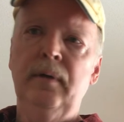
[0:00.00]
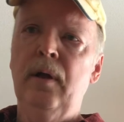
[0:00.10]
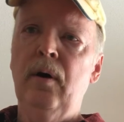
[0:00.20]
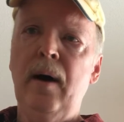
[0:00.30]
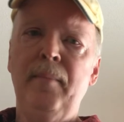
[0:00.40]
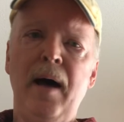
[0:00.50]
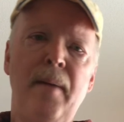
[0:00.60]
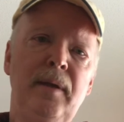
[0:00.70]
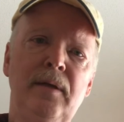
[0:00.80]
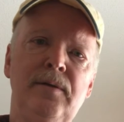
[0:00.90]
You know, I'm a
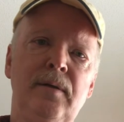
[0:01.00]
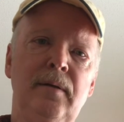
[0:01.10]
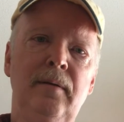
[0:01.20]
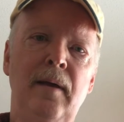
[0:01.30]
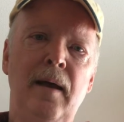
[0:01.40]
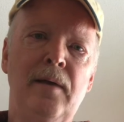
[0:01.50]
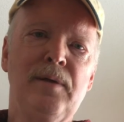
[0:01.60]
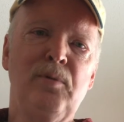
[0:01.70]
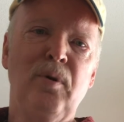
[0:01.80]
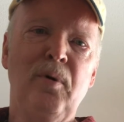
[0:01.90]
hobbyist, as
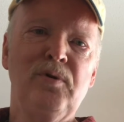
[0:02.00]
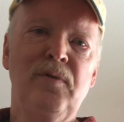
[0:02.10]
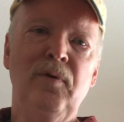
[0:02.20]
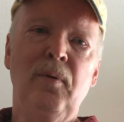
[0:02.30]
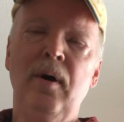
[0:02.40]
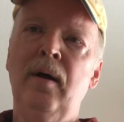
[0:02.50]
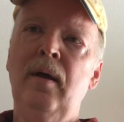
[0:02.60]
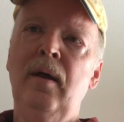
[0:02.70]
I'm sure most of you are.